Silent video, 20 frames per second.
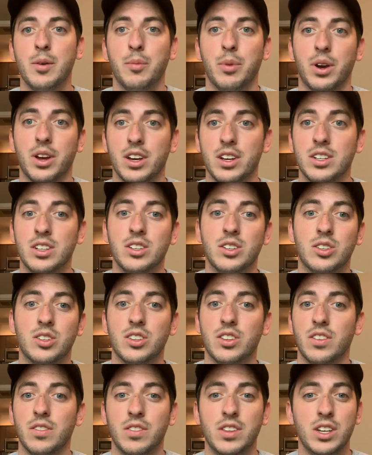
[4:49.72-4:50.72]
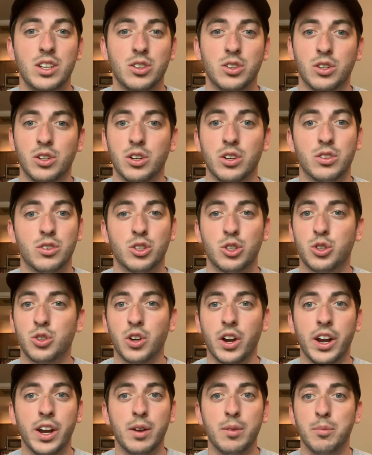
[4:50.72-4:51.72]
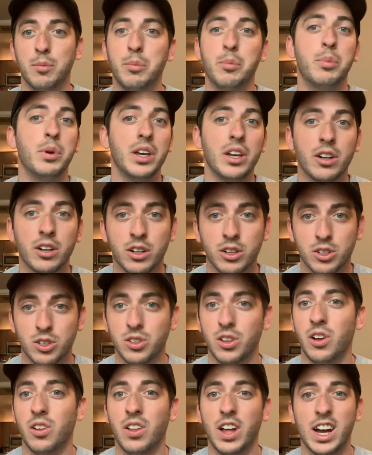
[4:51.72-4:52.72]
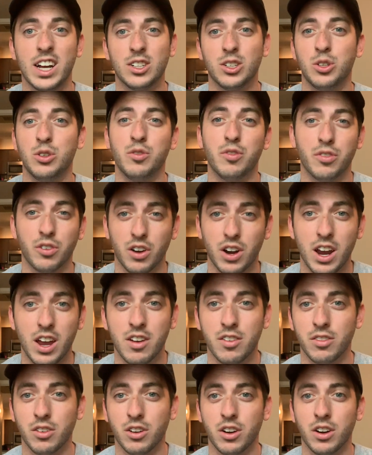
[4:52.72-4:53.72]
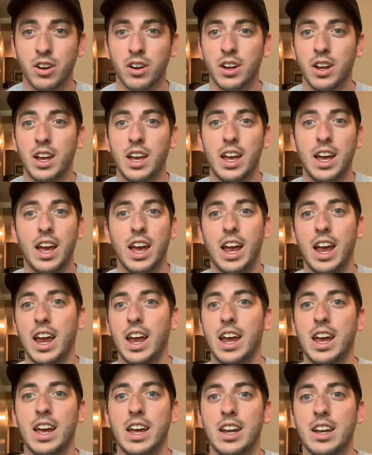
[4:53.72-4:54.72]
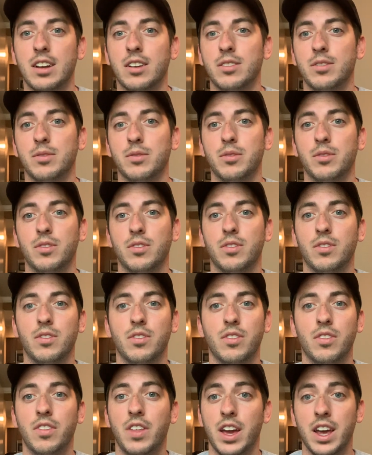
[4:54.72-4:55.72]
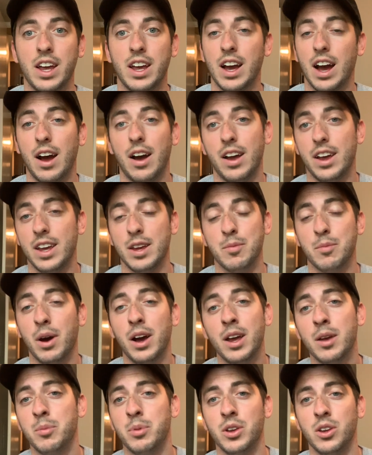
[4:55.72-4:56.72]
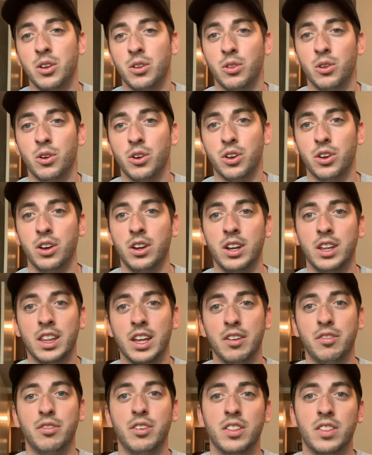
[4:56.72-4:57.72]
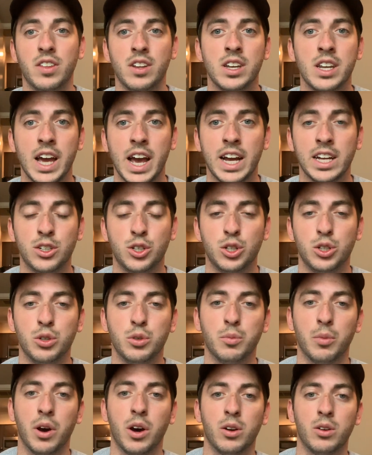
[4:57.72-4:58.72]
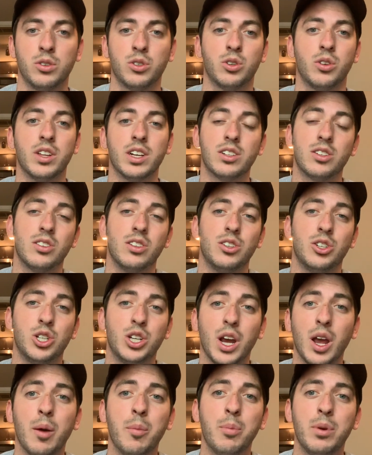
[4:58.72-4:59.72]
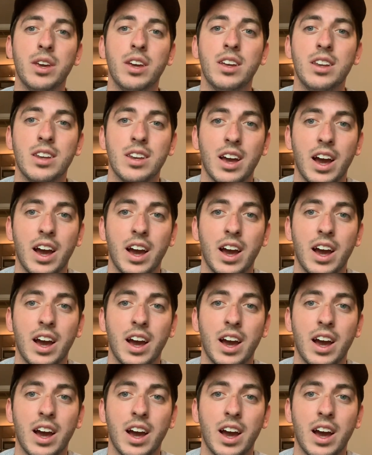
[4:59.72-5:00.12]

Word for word: because these are straight beaters. They'll last you forever. And they, in my opinion, look good and they fit the dad shoe model. So that's the Champion